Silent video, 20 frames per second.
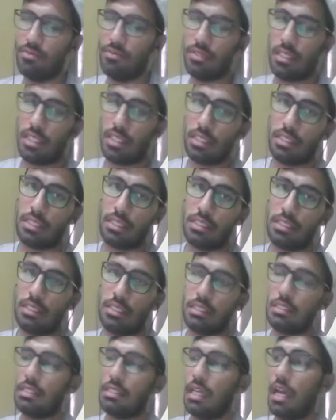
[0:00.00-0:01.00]
that
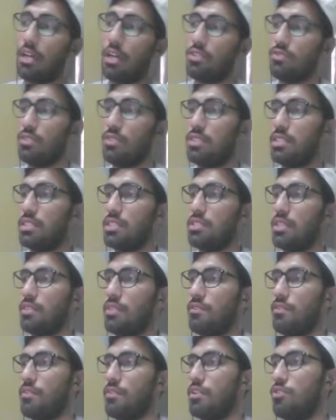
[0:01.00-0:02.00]
is the actual thing that
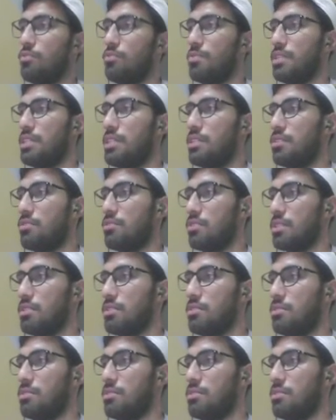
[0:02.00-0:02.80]
we want to predict. Okay,